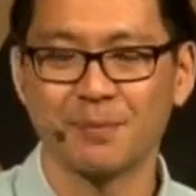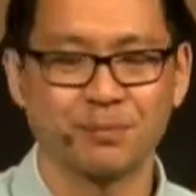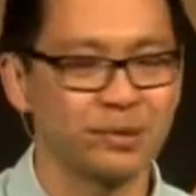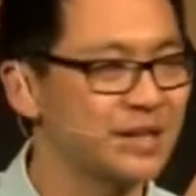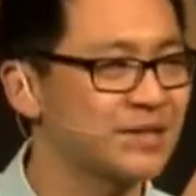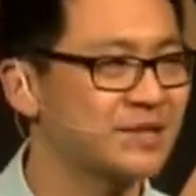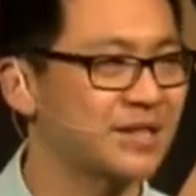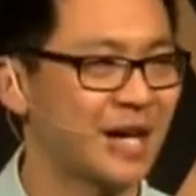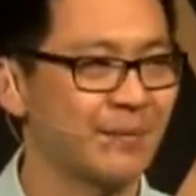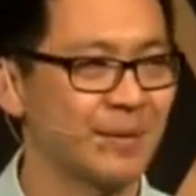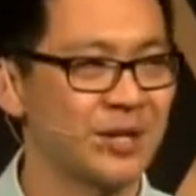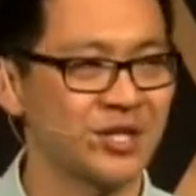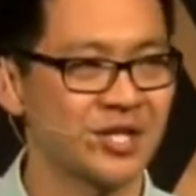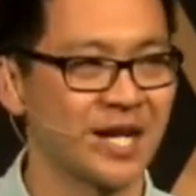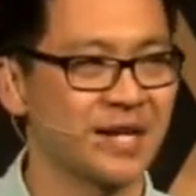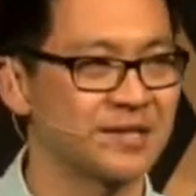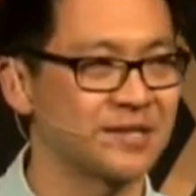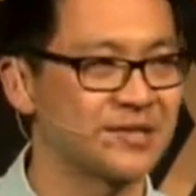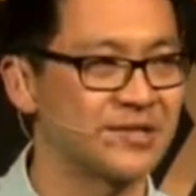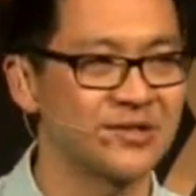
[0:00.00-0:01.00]
Please come and
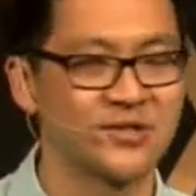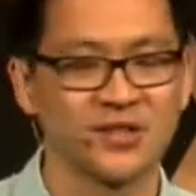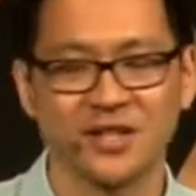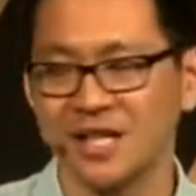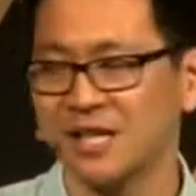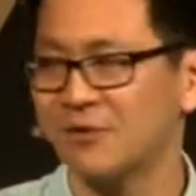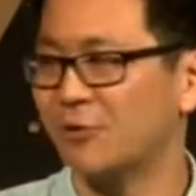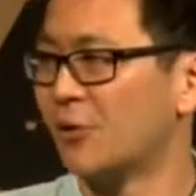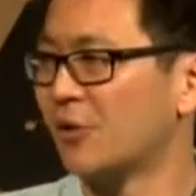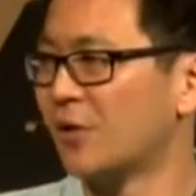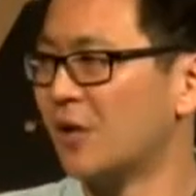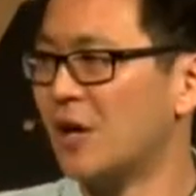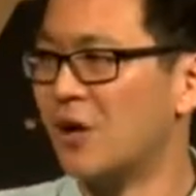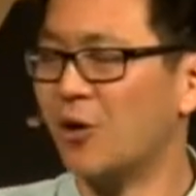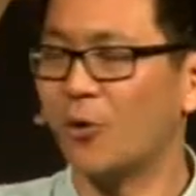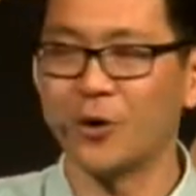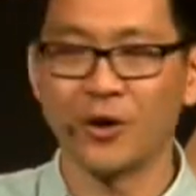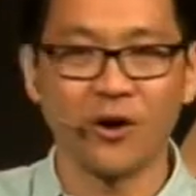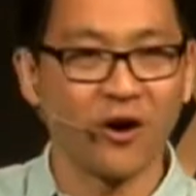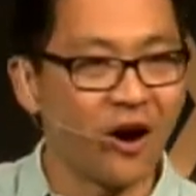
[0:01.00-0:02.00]
chat to Steve or
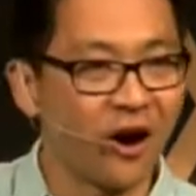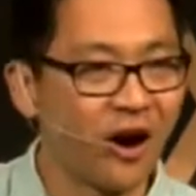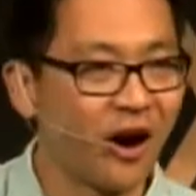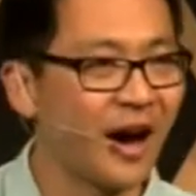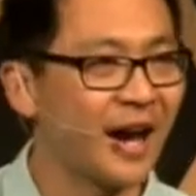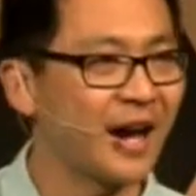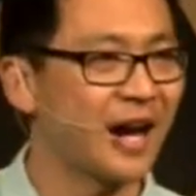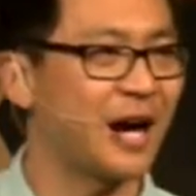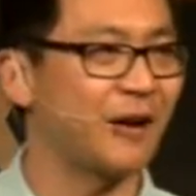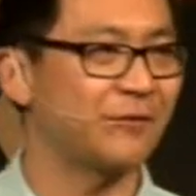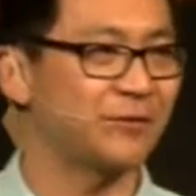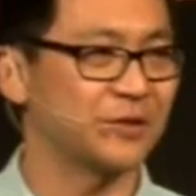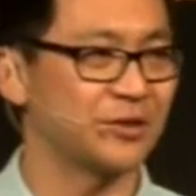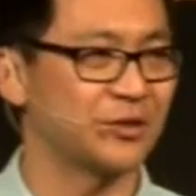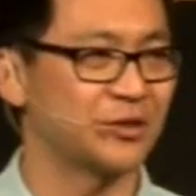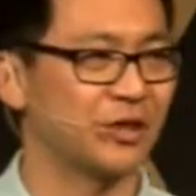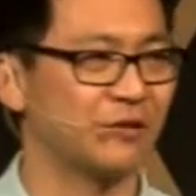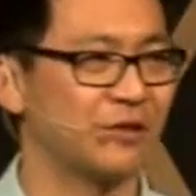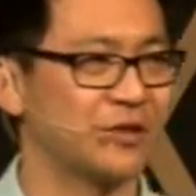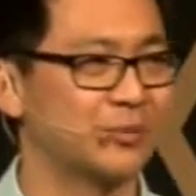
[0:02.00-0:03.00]
to I after the
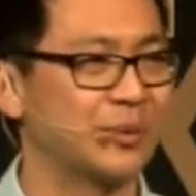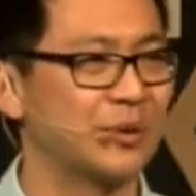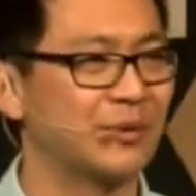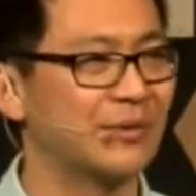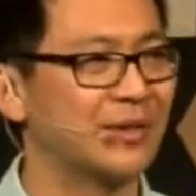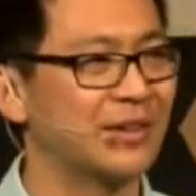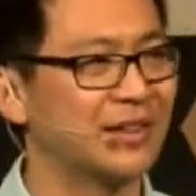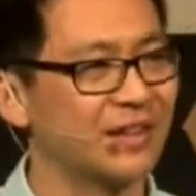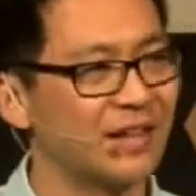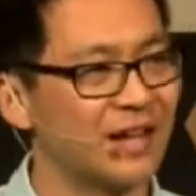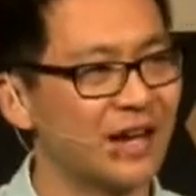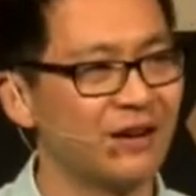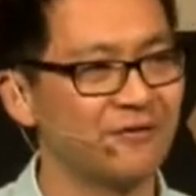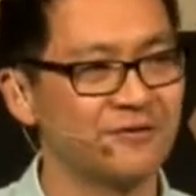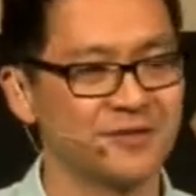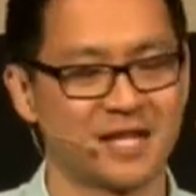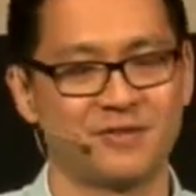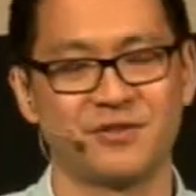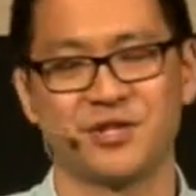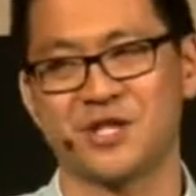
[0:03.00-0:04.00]
service. We'd
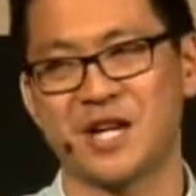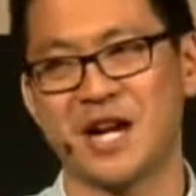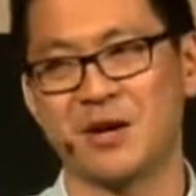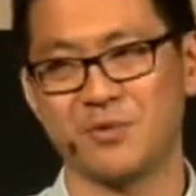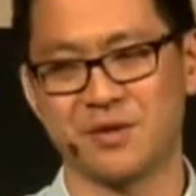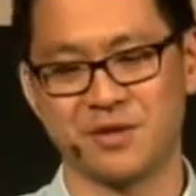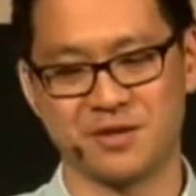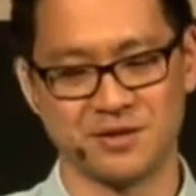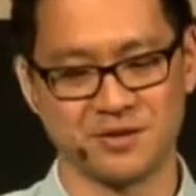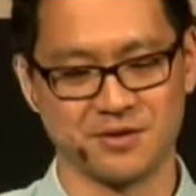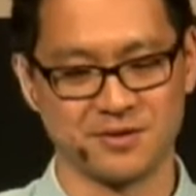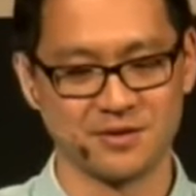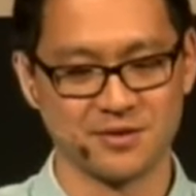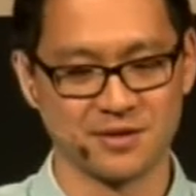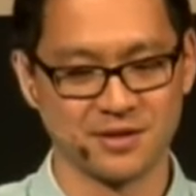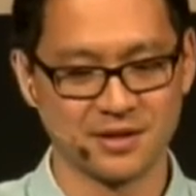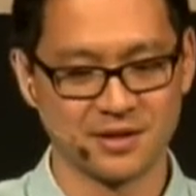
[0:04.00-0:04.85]
love to have a chat with you.